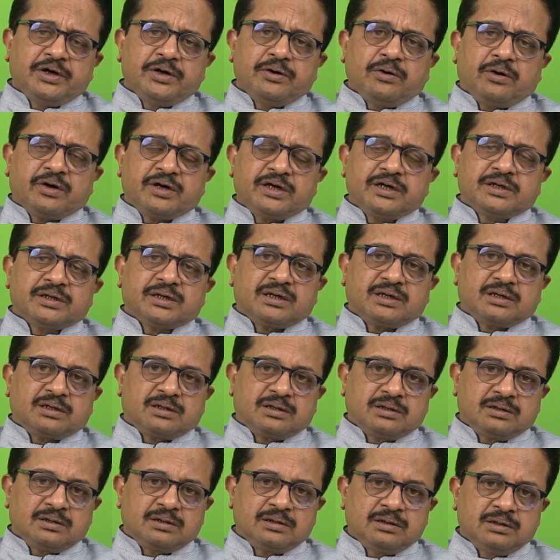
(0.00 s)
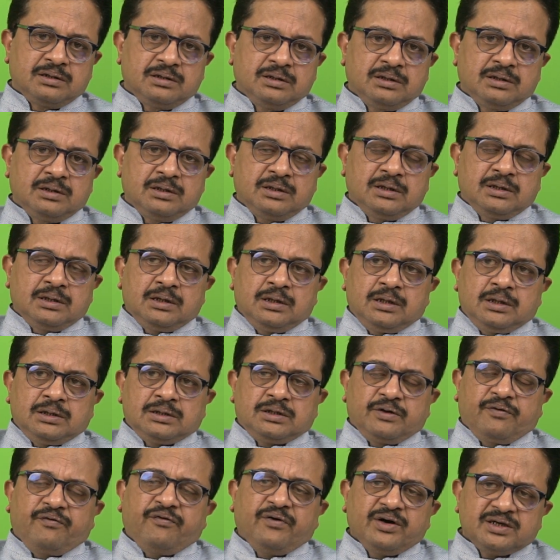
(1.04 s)
auditor,
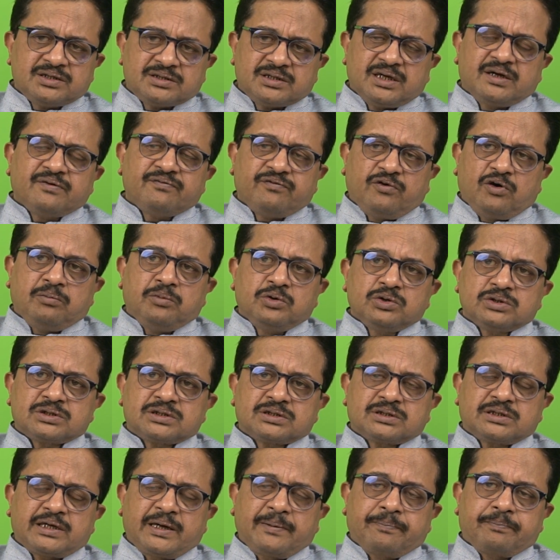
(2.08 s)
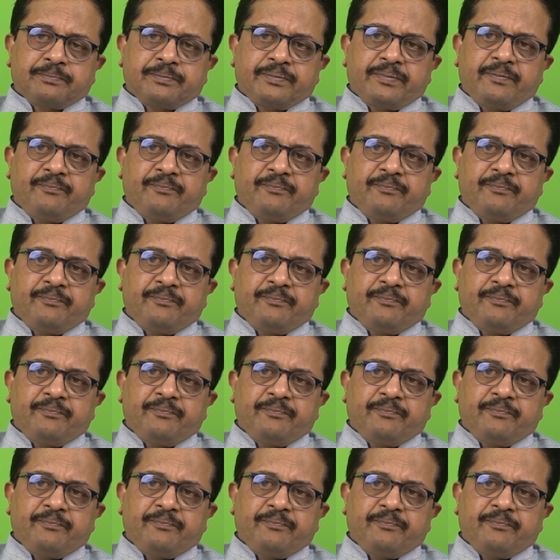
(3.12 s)
the first and foremost step